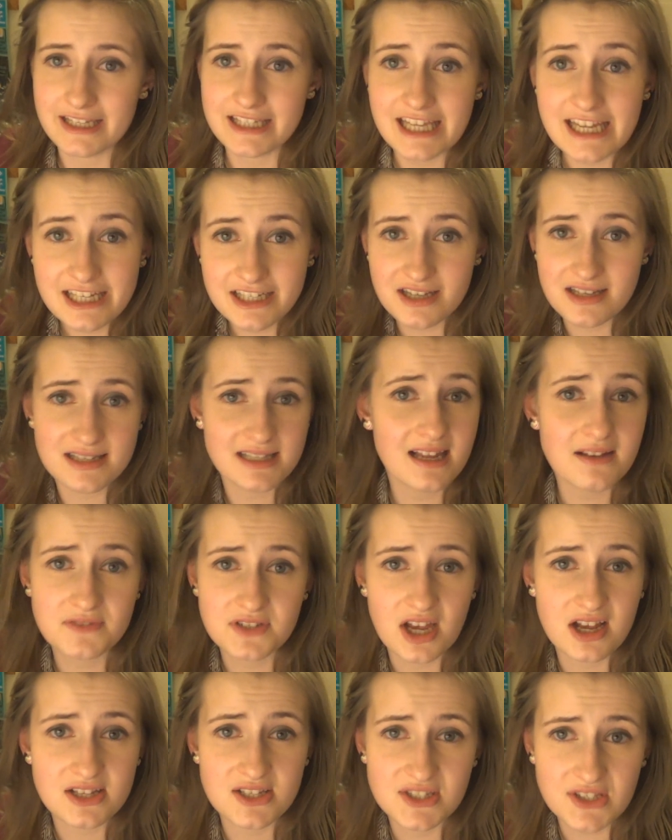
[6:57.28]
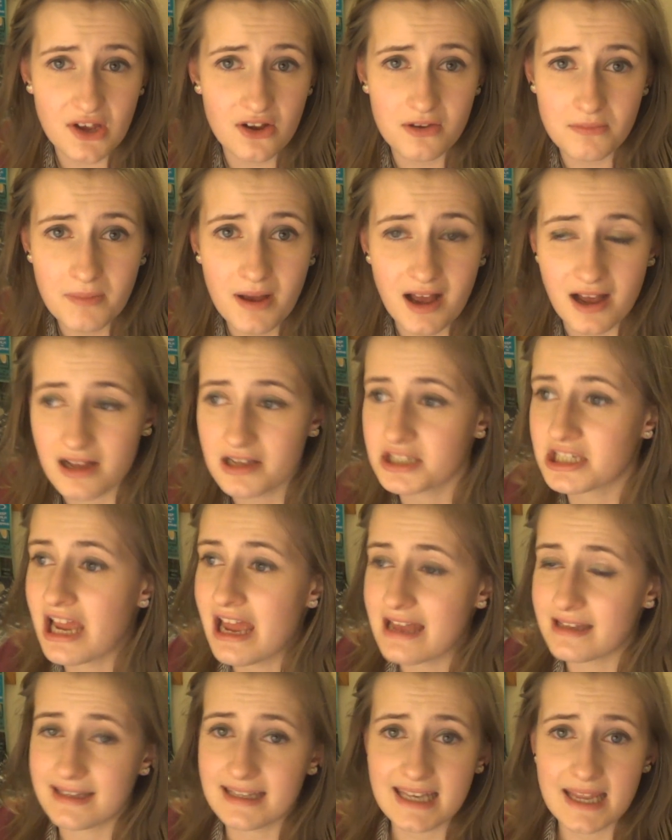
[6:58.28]
The teachers loved her so much
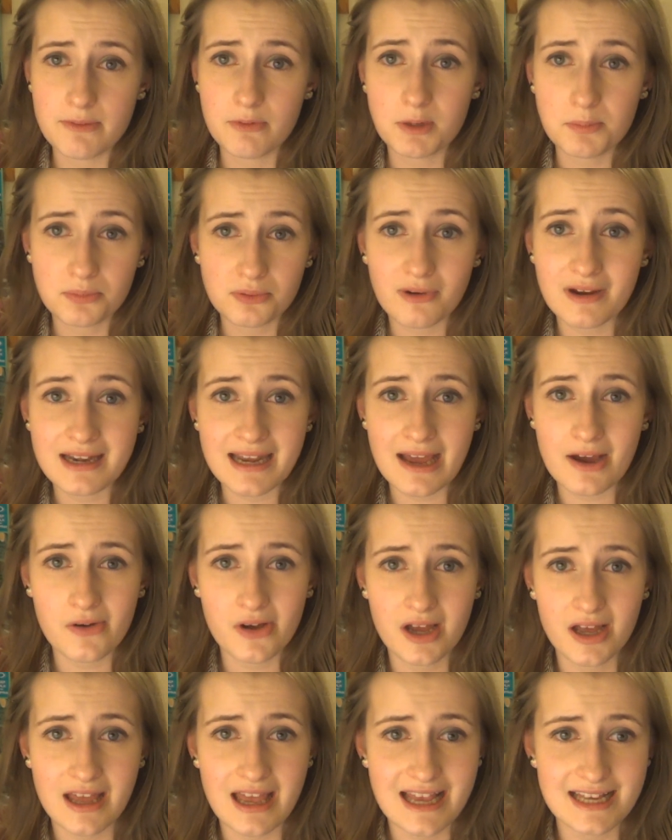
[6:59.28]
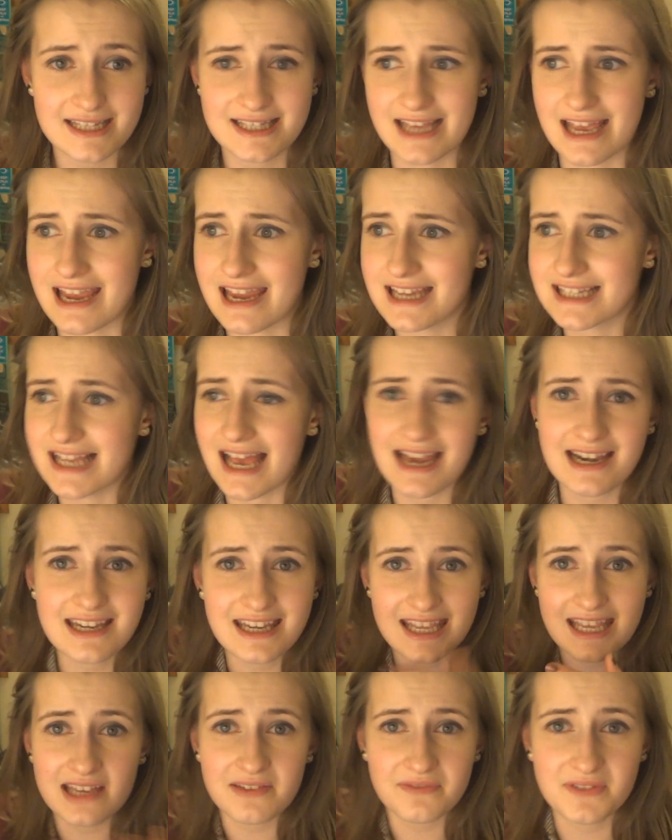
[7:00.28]
that they would print out her essays
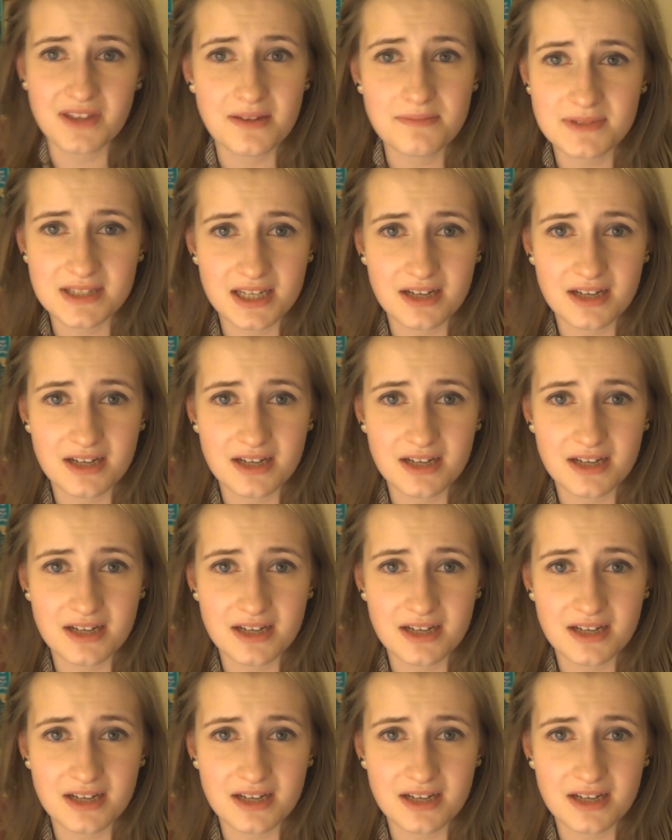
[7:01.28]
and give them